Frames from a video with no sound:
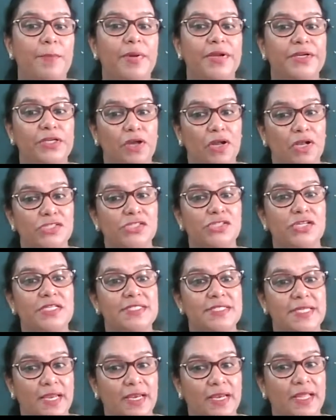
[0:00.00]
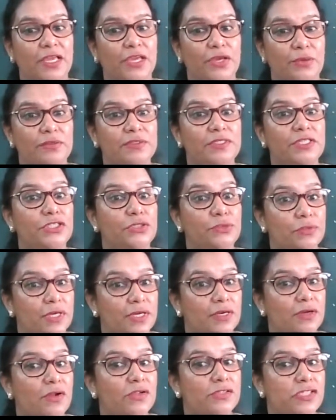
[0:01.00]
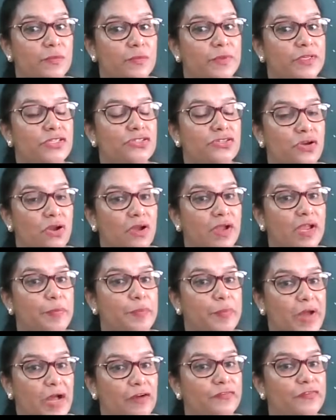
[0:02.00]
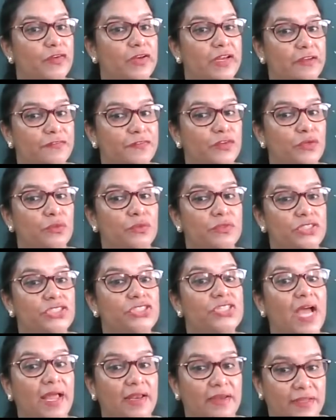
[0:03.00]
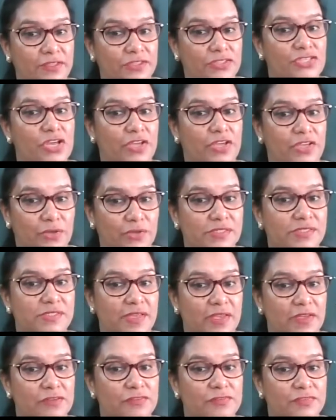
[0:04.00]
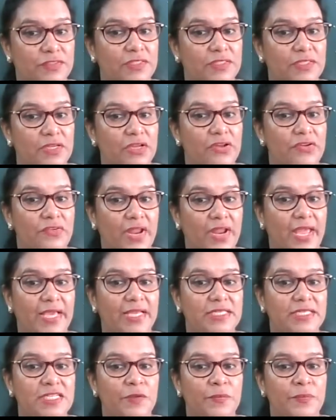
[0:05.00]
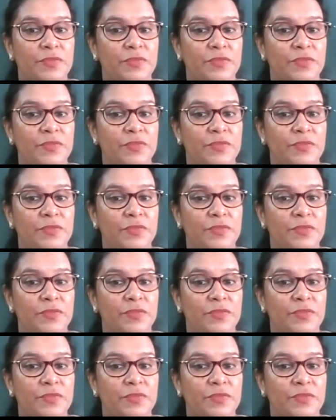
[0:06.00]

but also telling you that you can also be strong and powerful if you challenge yourself, right?